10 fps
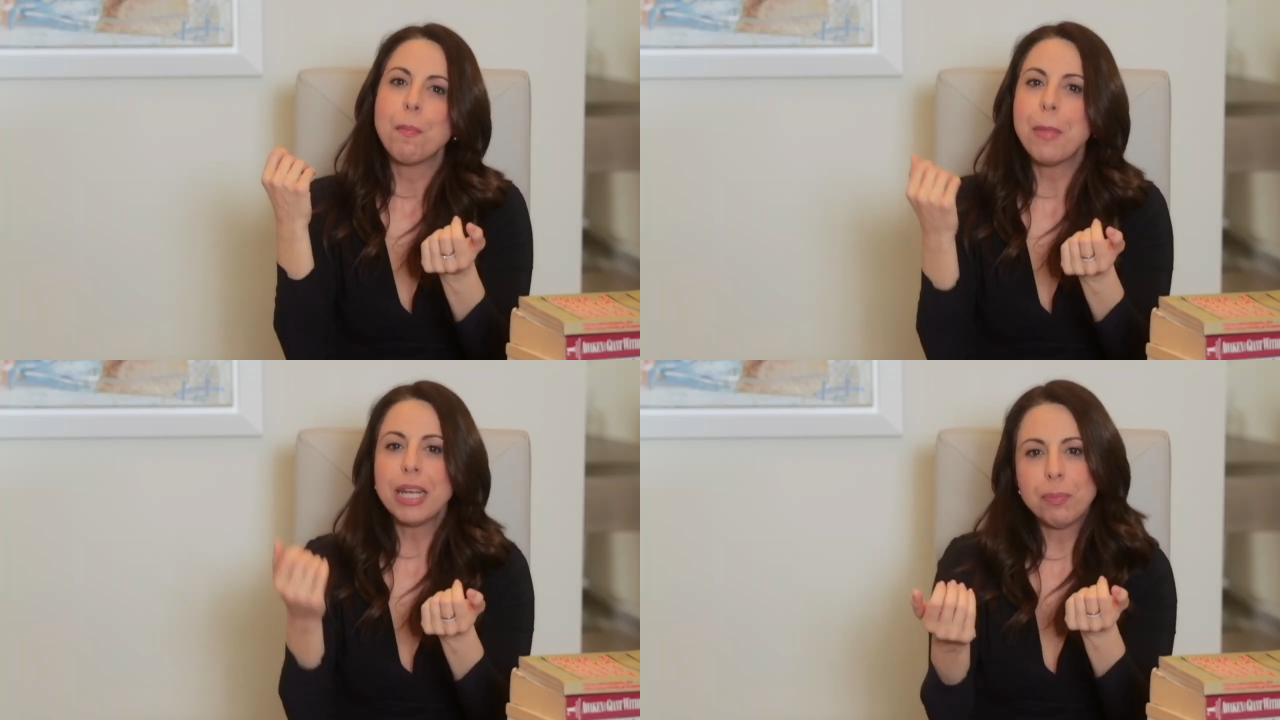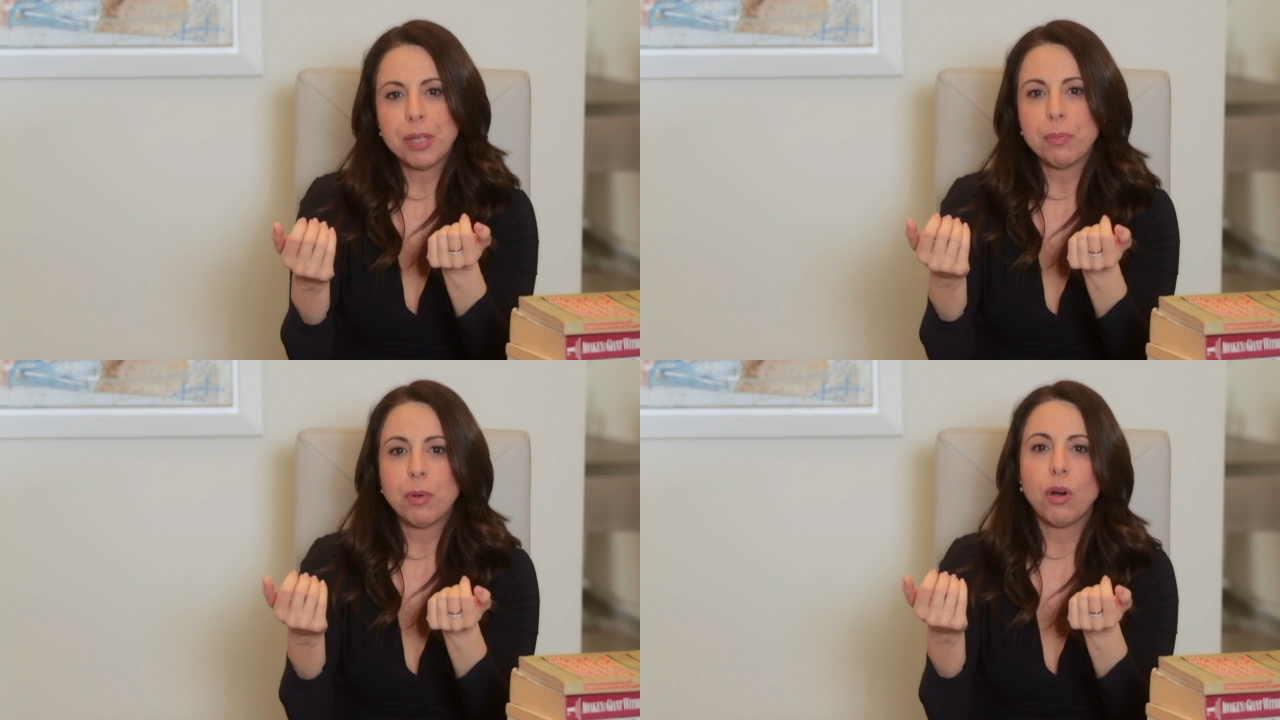Many
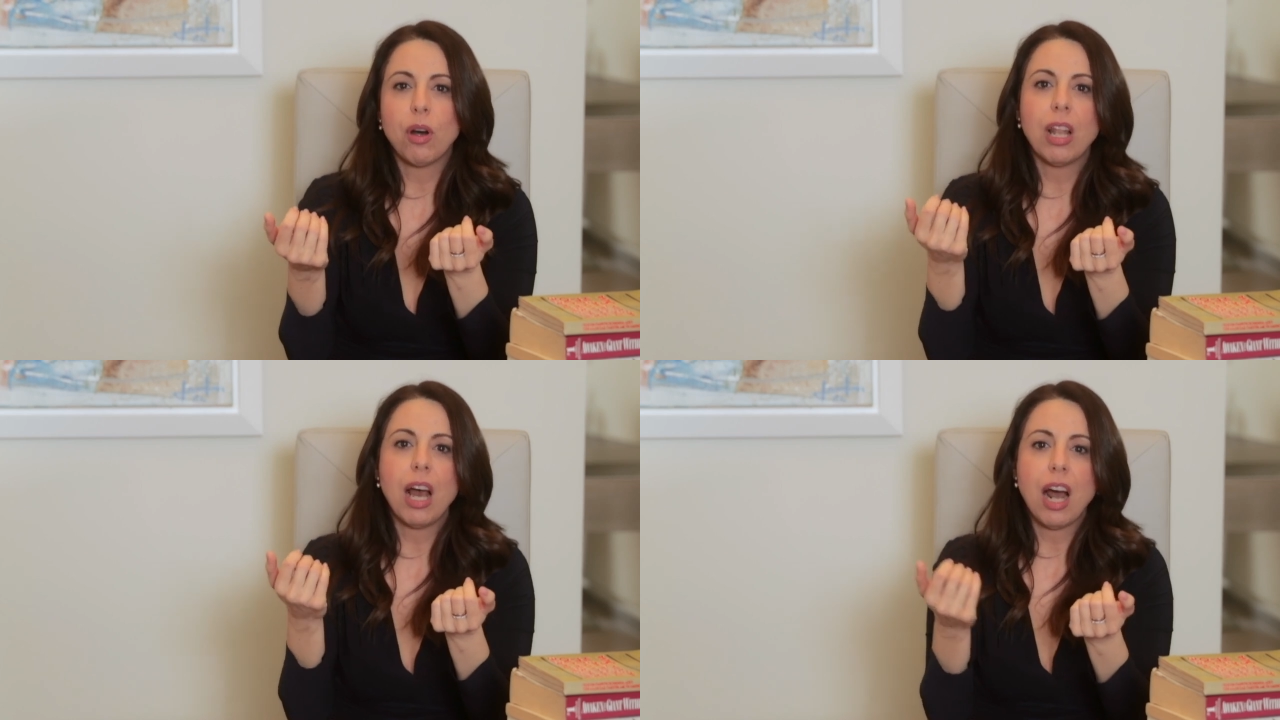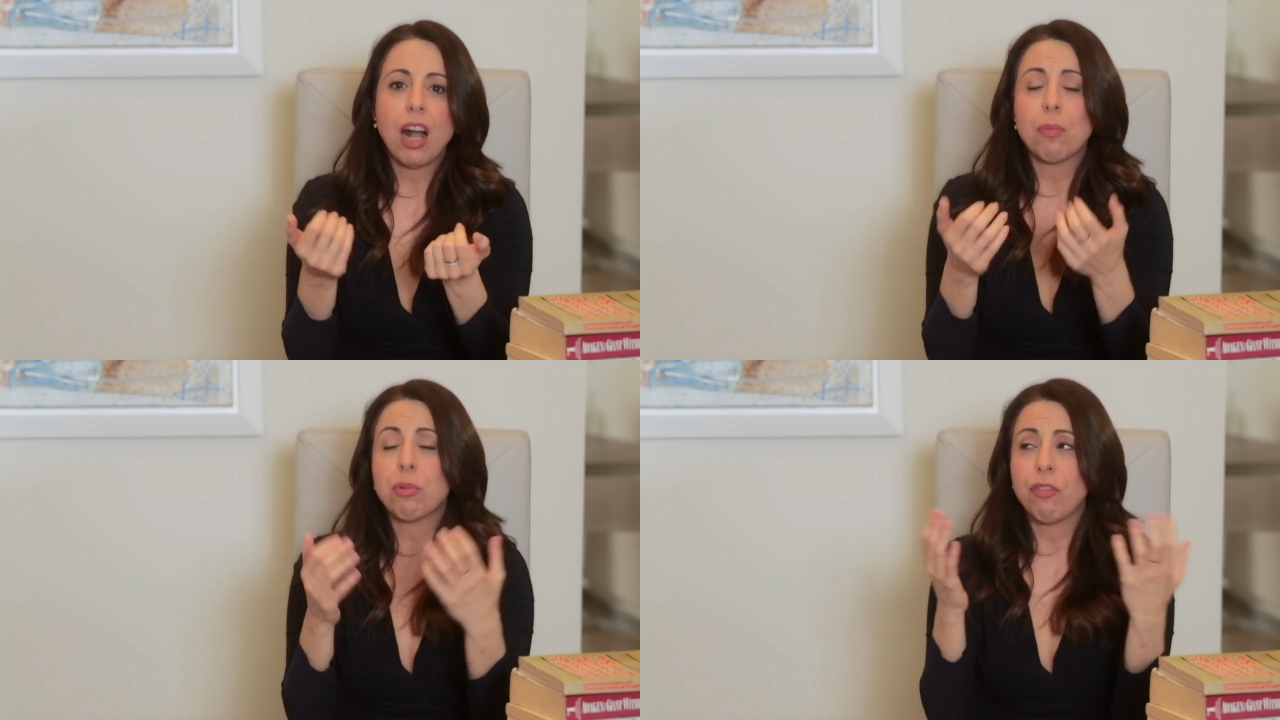people
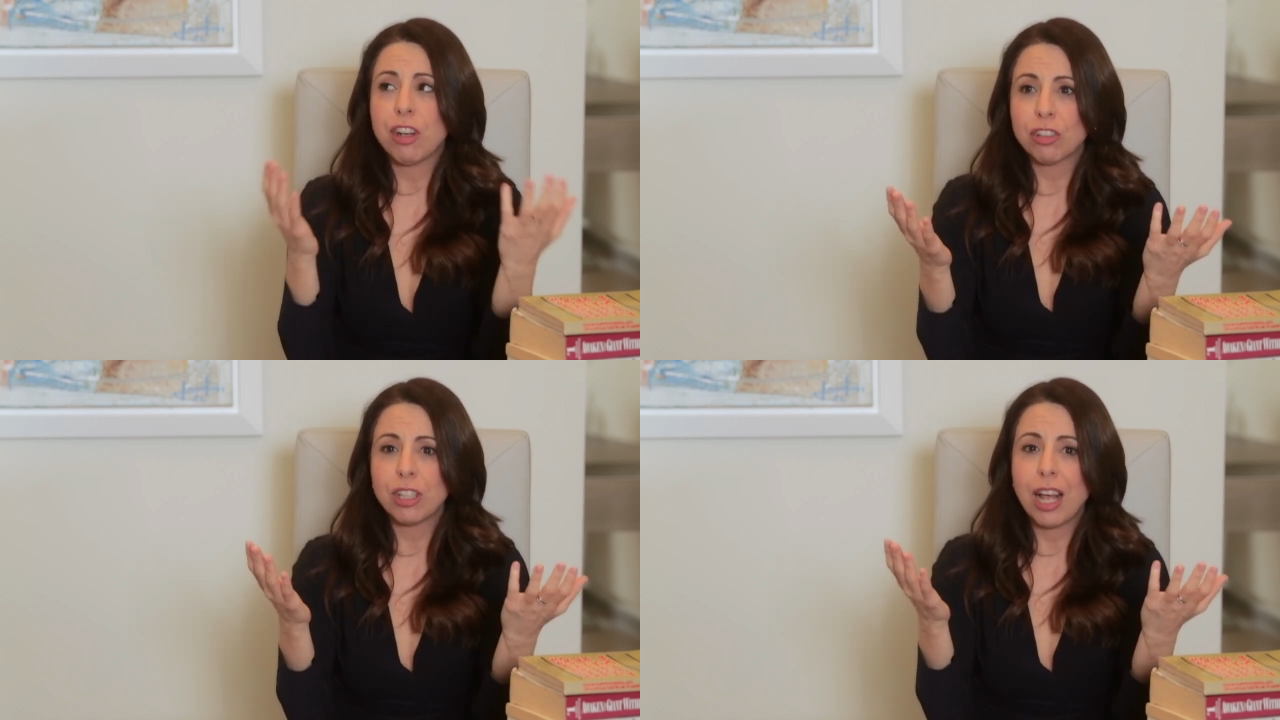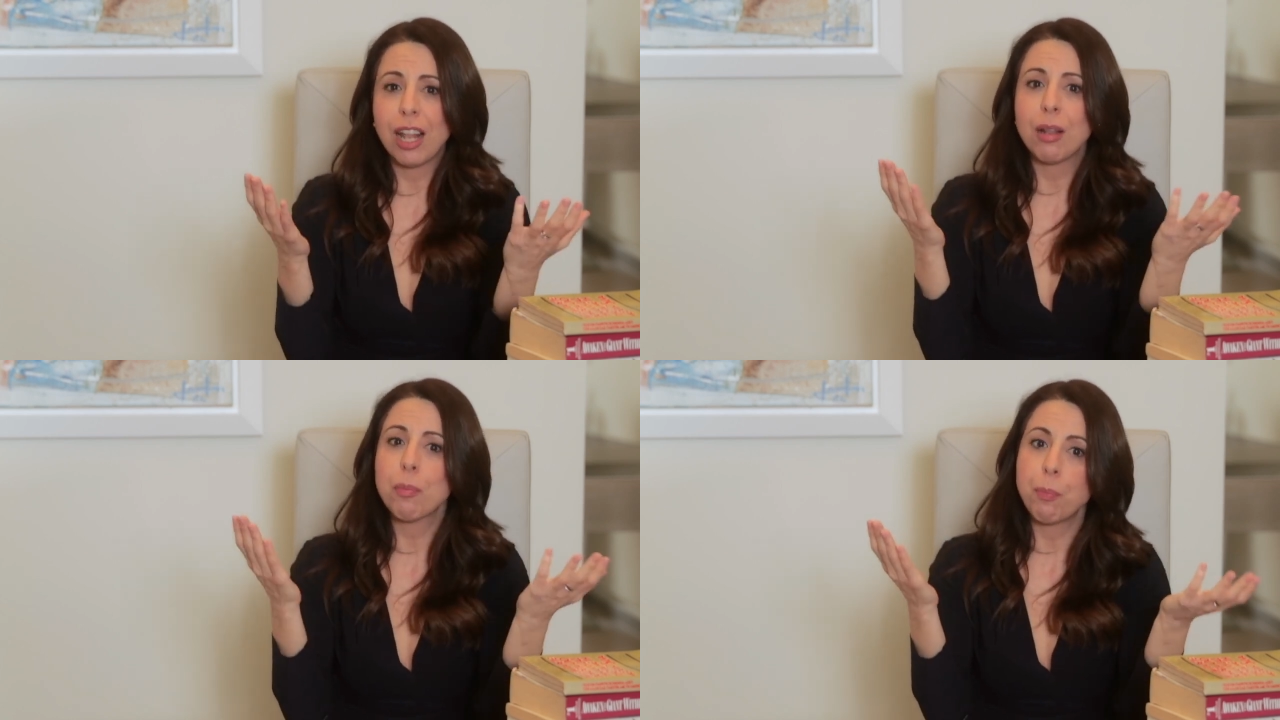are
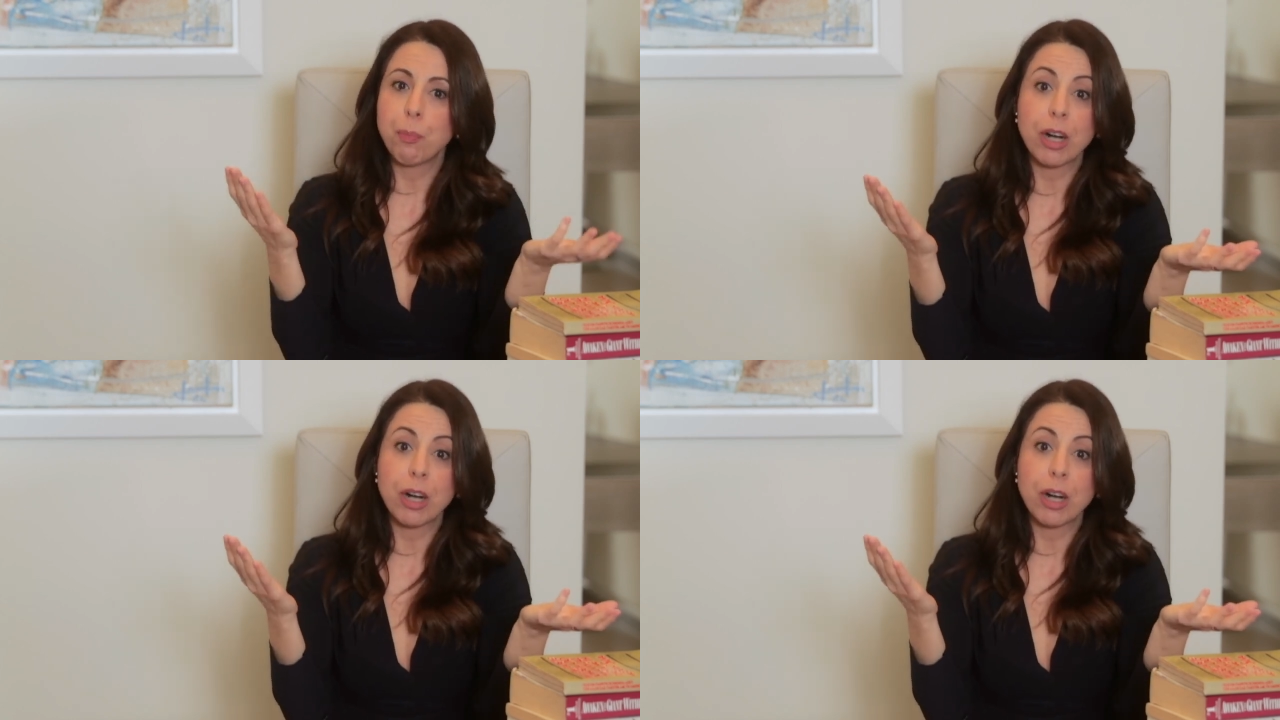professional